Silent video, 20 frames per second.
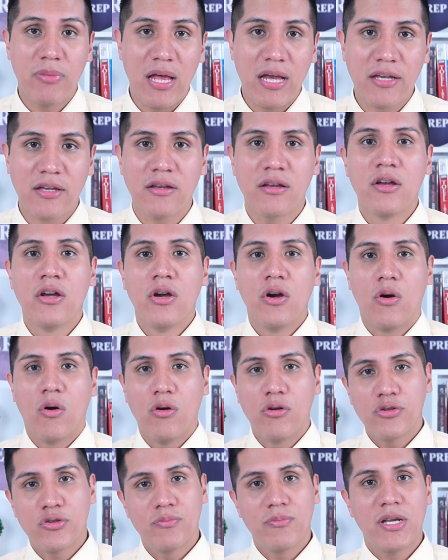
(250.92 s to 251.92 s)
blank,
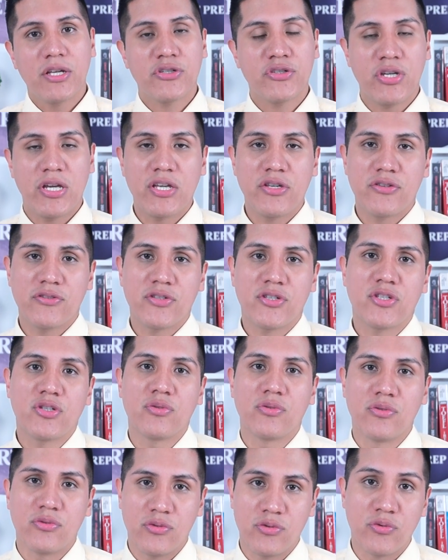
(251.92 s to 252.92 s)
or to make changes
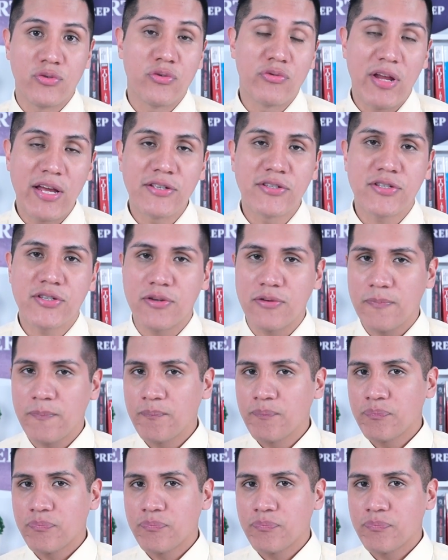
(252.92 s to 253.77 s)
to, to your answer.